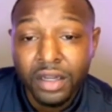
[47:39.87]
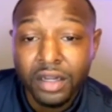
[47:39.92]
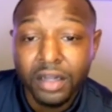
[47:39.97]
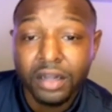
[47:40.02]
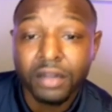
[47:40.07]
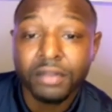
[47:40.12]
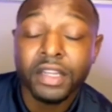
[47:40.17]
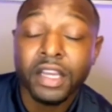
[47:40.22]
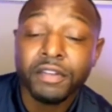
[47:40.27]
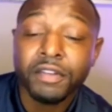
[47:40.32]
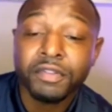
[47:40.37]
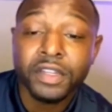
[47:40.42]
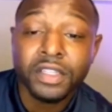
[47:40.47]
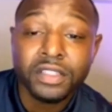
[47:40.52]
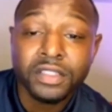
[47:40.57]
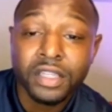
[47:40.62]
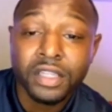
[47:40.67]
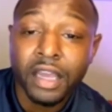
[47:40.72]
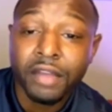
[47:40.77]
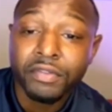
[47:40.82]
Definitely
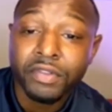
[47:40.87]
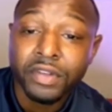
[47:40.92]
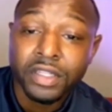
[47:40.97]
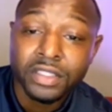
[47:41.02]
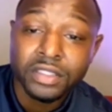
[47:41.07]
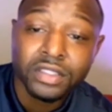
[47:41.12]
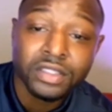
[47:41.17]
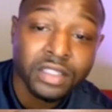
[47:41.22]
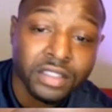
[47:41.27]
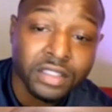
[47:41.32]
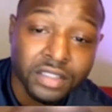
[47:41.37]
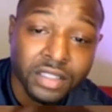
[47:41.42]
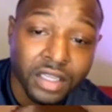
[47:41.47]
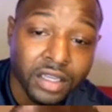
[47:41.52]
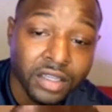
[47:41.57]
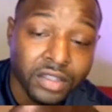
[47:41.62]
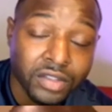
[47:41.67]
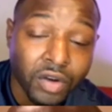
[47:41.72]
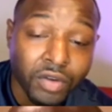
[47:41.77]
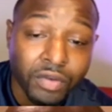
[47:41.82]
until after this
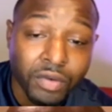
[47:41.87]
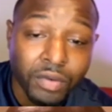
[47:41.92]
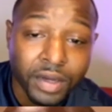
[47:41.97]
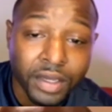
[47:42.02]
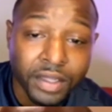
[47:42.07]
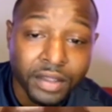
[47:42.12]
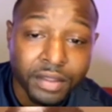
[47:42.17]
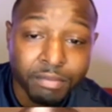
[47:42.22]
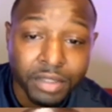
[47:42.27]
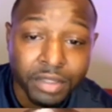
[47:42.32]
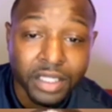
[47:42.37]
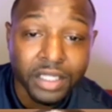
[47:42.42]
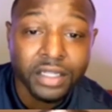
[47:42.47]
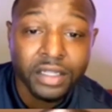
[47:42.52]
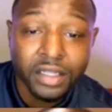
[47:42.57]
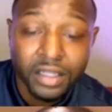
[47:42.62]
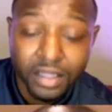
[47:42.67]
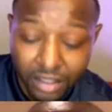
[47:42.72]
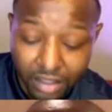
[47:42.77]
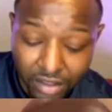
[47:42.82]
thing is over with.
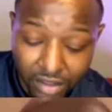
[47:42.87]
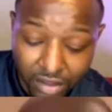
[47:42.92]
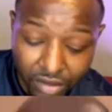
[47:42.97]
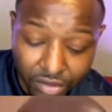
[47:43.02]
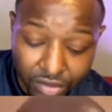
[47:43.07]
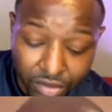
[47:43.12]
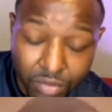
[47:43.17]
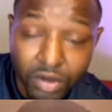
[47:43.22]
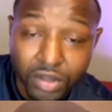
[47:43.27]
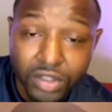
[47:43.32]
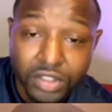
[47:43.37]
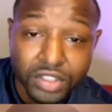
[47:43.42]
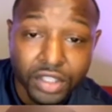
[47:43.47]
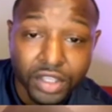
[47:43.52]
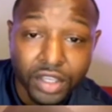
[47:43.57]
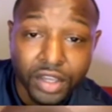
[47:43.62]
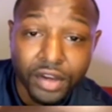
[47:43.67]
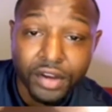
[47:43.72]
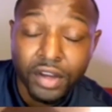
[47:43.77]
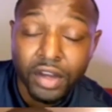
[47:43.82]
But, you know, you want to
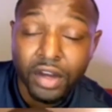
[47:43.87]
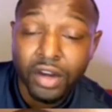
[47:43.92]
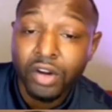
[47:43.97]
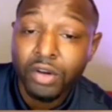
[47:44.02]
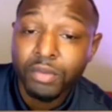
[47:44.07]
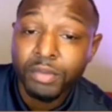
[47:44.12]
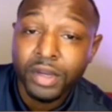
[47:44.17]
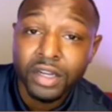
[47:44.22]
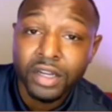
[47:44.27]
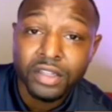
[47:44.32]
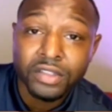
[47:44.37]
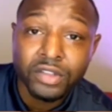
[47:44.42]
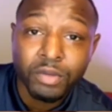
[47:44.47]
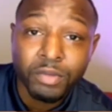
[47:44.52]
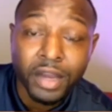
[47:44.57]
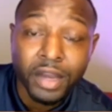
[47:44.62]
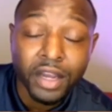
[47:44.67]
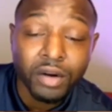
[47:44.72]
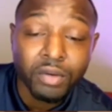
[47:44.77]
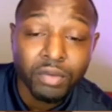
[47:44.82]
secure your home, because
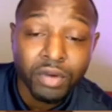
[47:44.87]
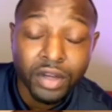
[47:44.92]
no matter